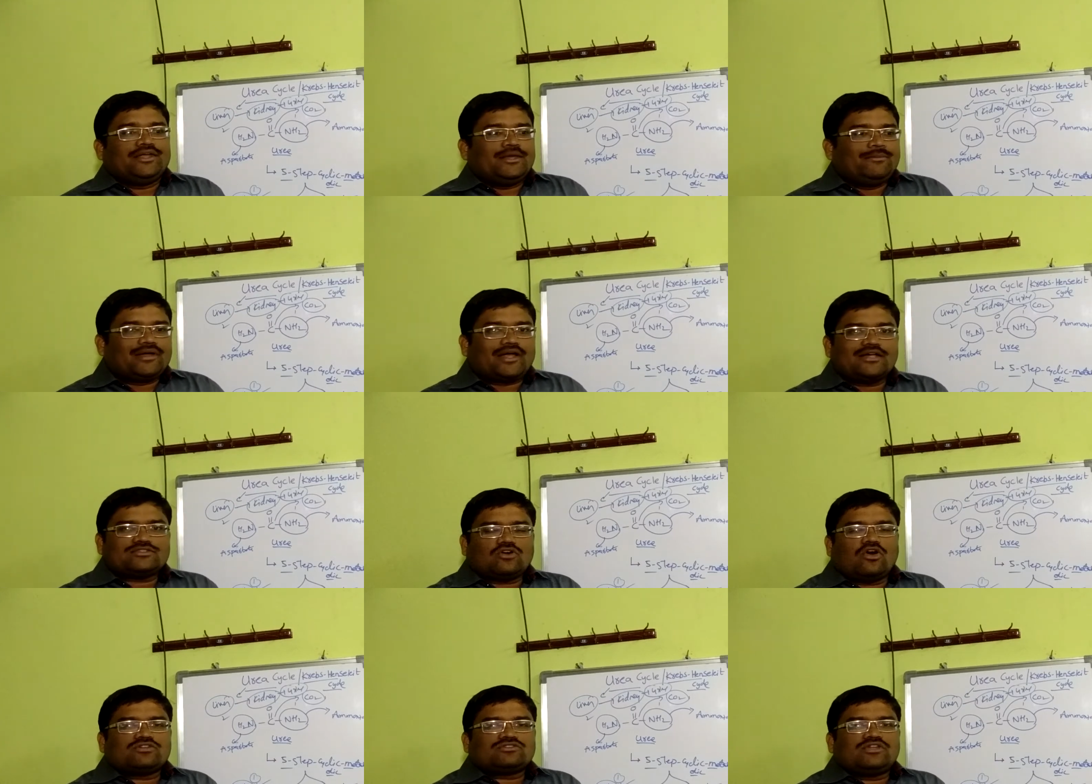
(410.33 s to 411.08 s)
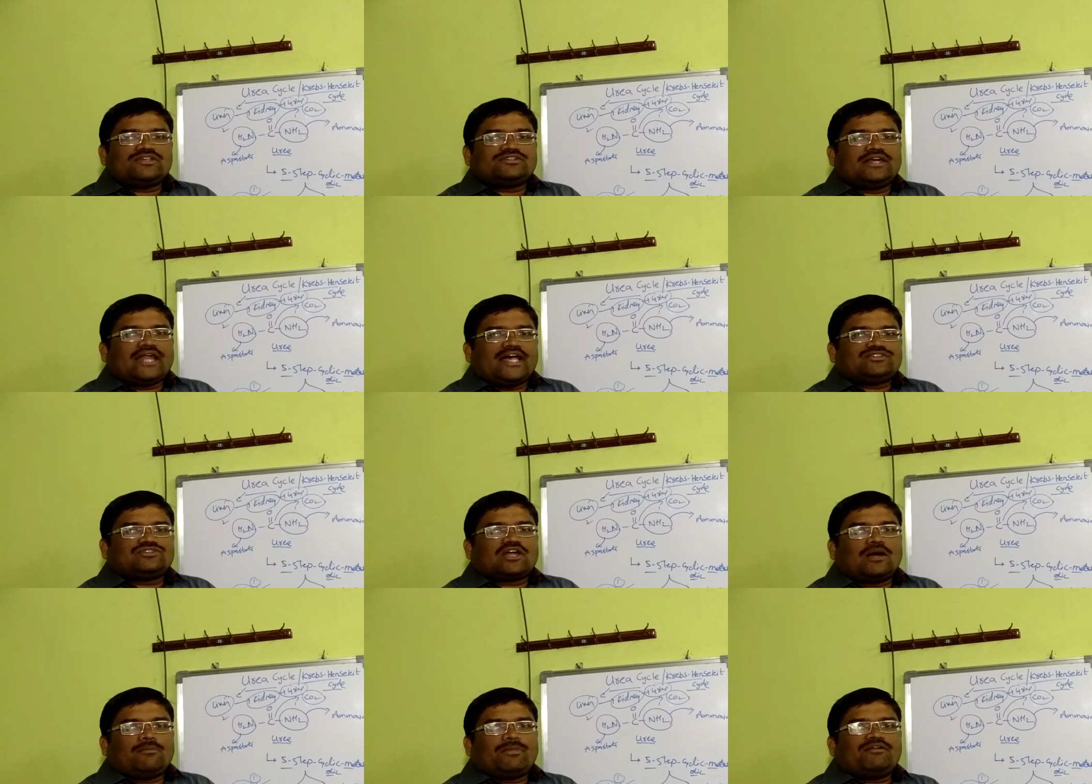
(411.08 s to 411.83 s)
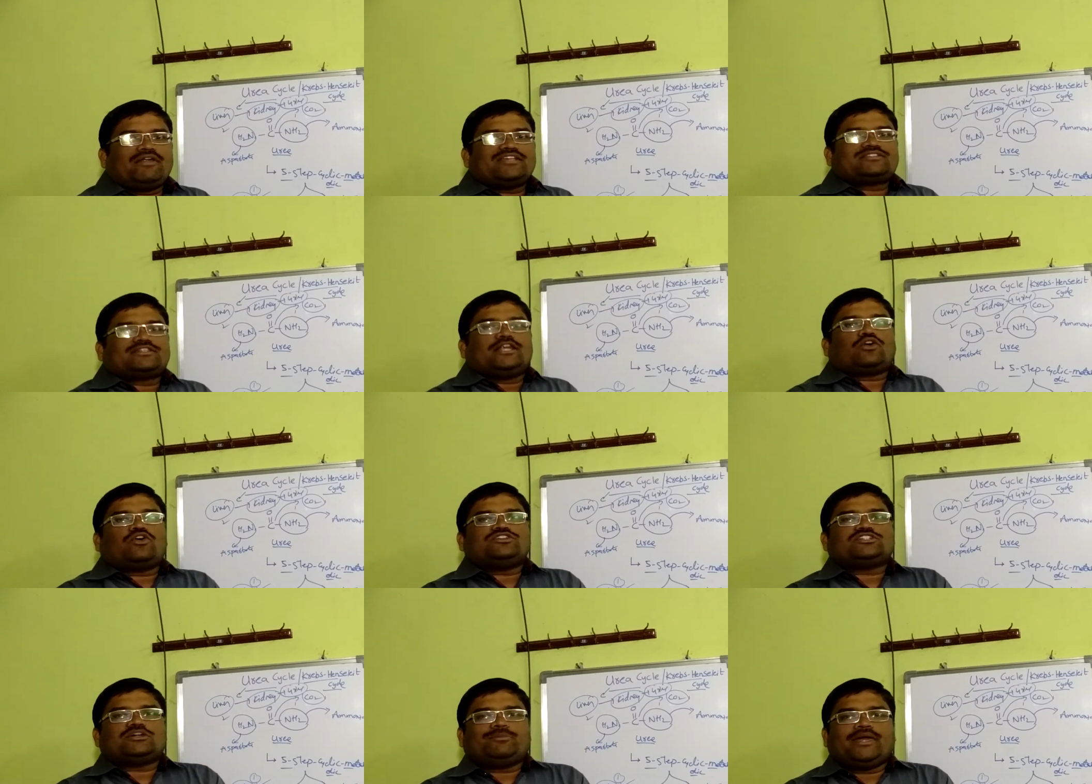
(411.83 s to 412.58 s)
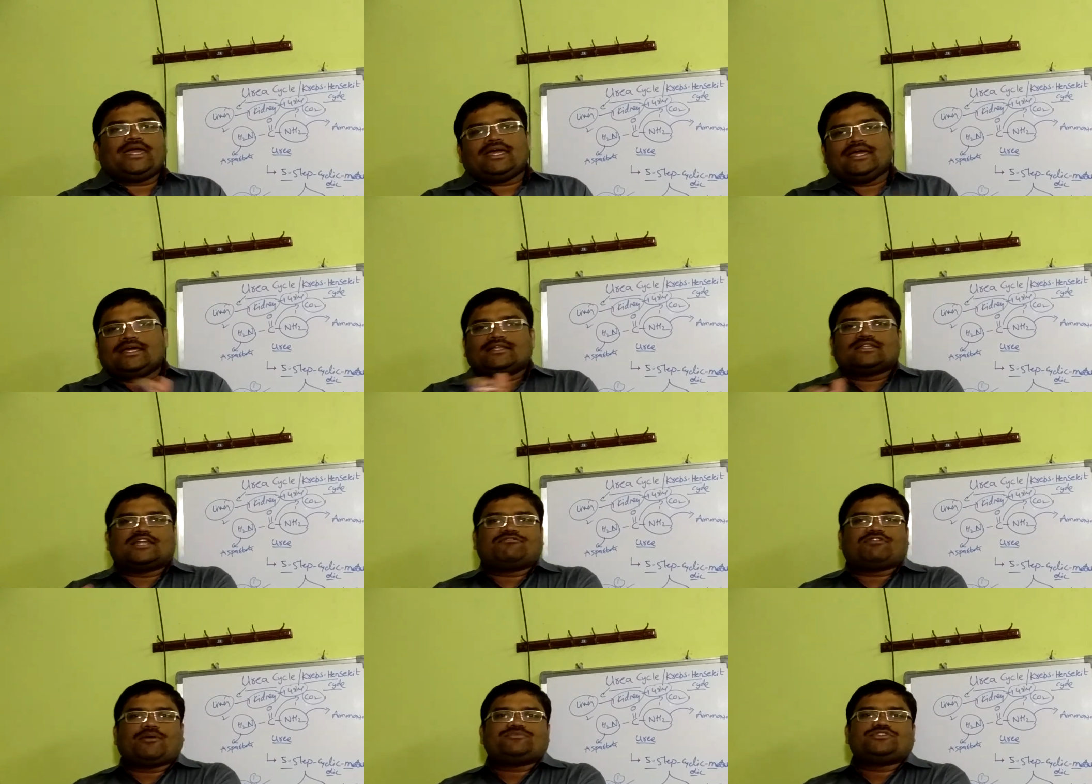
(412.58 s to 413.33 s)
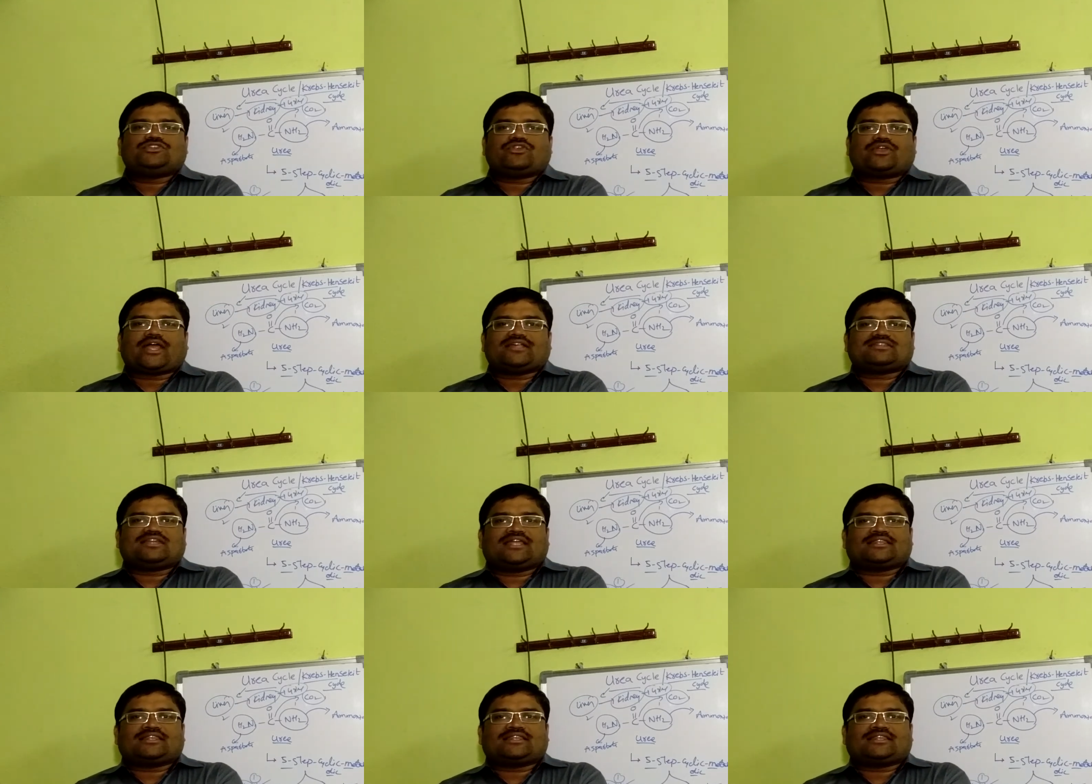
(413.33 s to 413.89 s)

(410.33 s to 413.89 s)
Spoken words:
because oxaloacetate has to combine acetyl coenzyme A that forms citric acid,